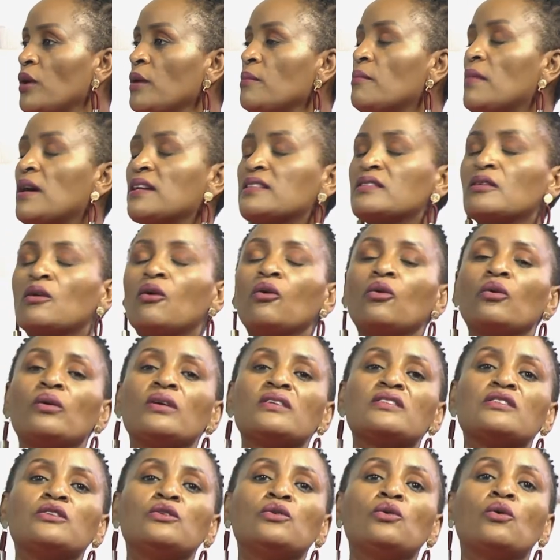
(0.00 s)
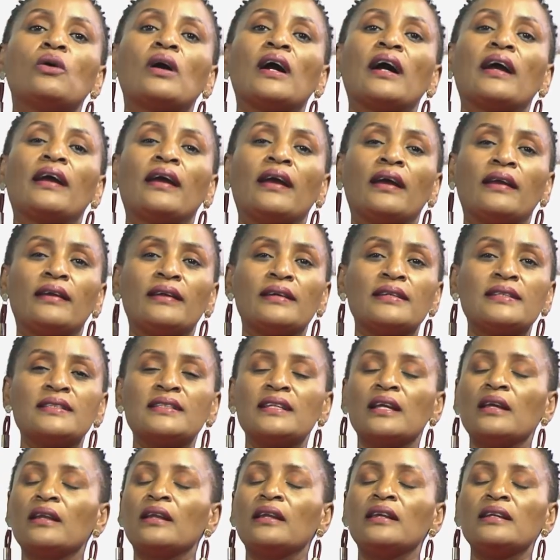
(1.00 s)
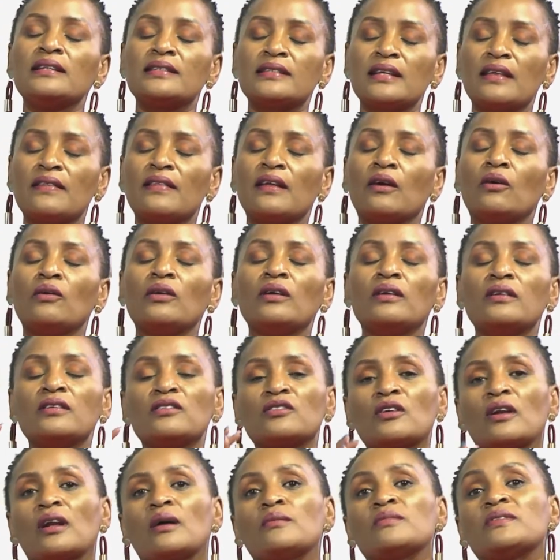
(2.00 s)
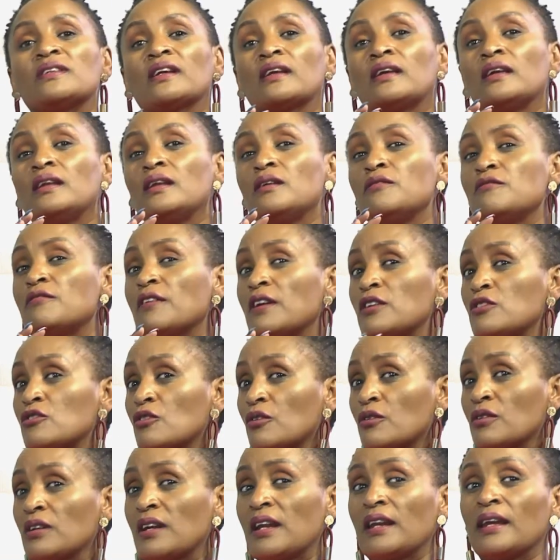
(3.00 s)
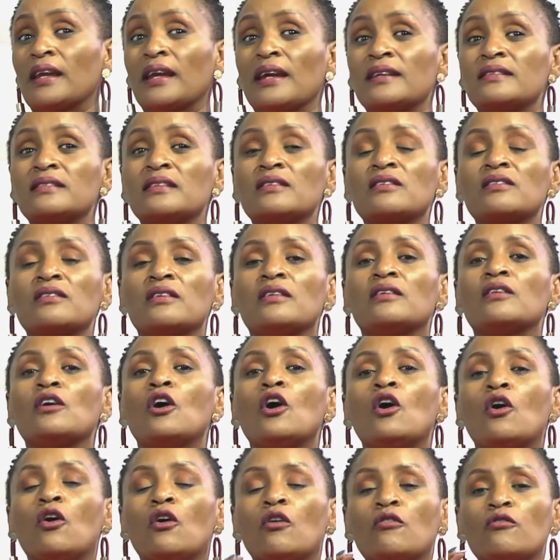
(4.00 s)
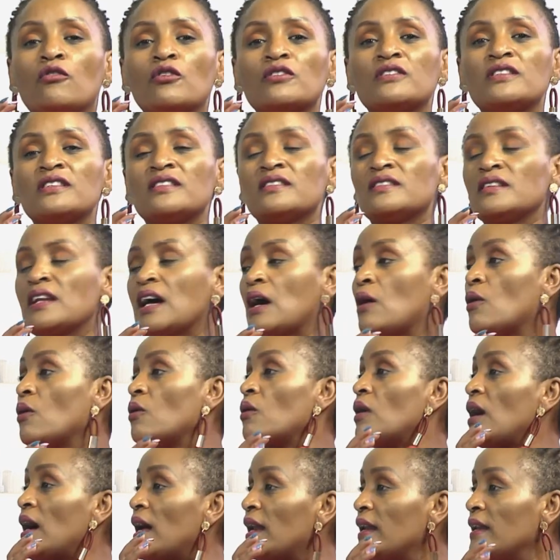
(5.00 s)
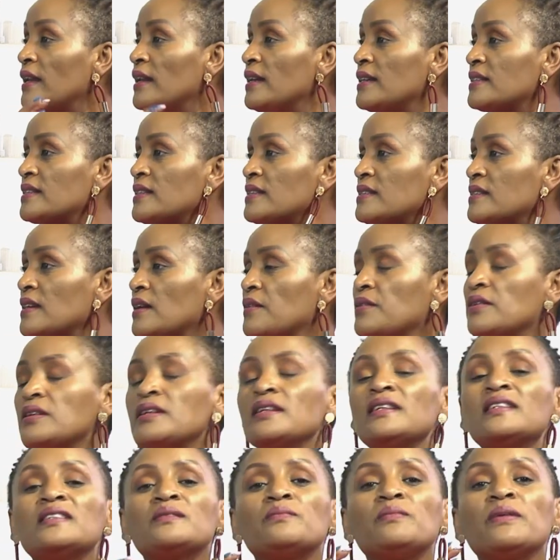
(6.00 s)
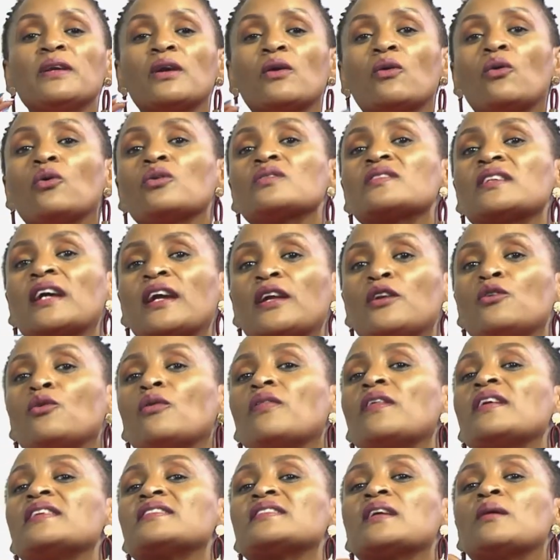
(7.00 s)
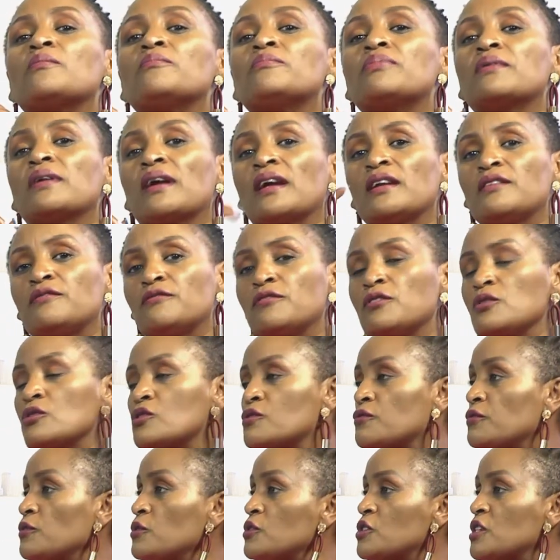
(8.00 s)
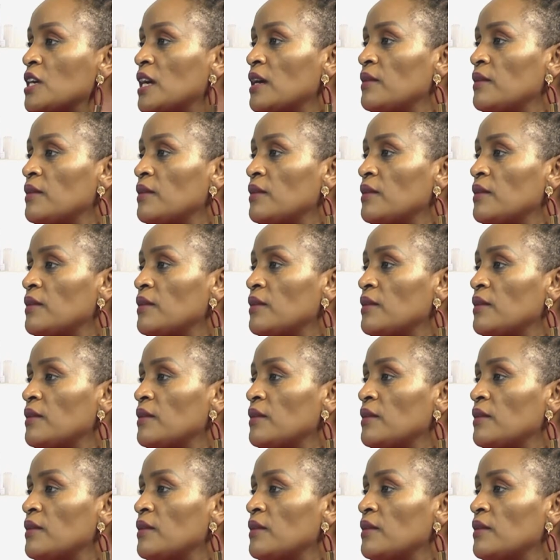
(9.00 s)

We must always look ahead and say, listen, the only reason I'm taking inventory and getting rid of what is now unnecessary is because I know there's a bright future.